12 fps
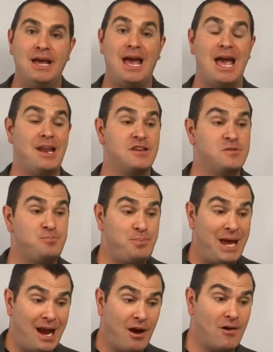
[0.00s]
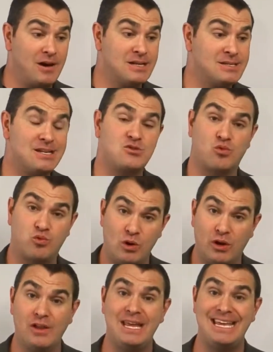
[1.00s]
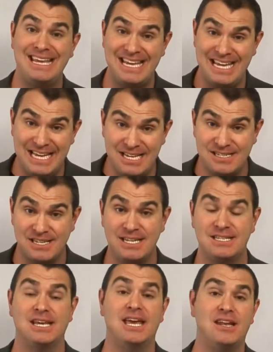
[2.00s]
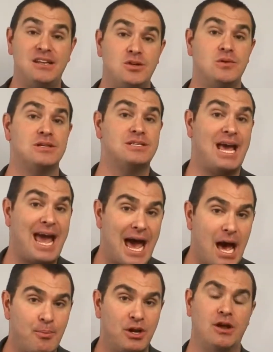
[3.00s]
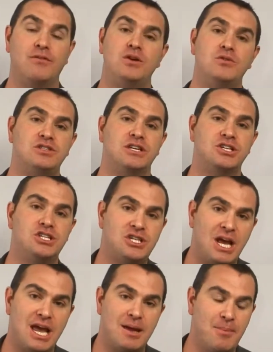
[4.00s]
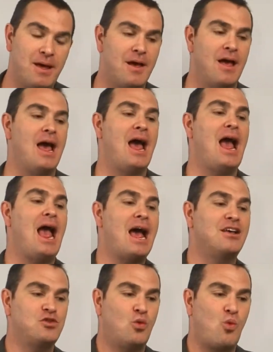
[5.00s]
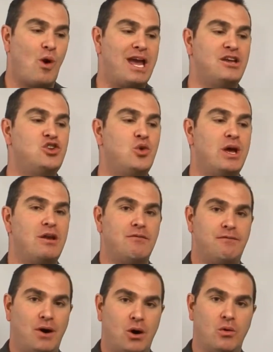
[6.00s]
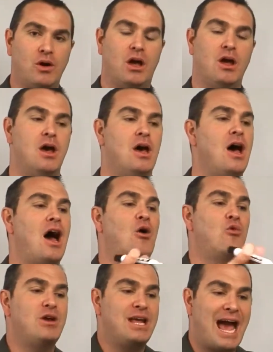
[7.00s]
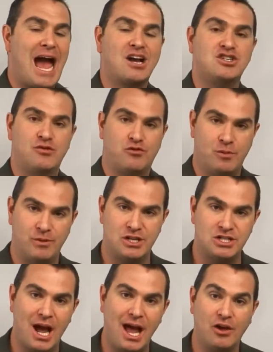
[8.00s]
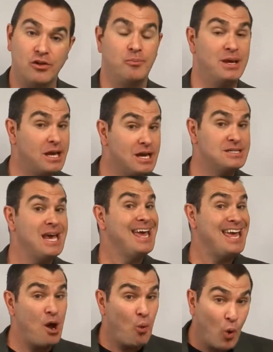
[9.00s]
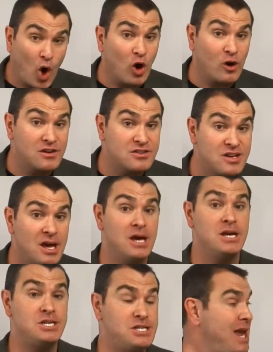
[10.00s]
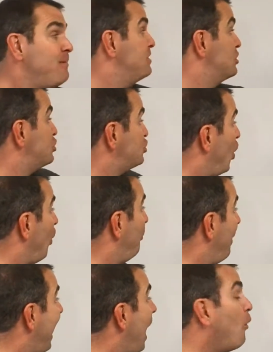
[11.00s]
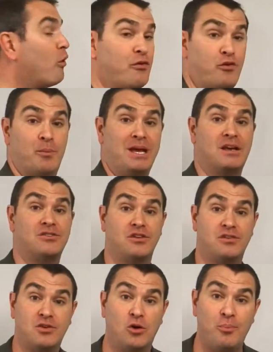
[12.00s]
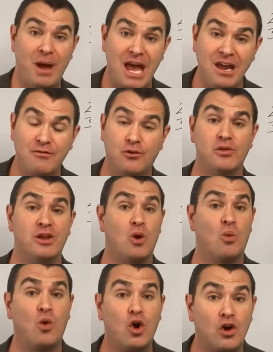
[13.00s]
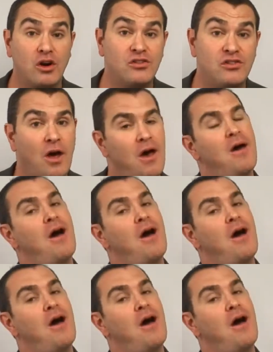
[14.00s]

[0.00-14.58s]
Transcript: And as parents, it's really easy to get into this habit of using shame as a way to invoke a reaction from the child, because it works. Shame is so powerful because it's so painful that it works.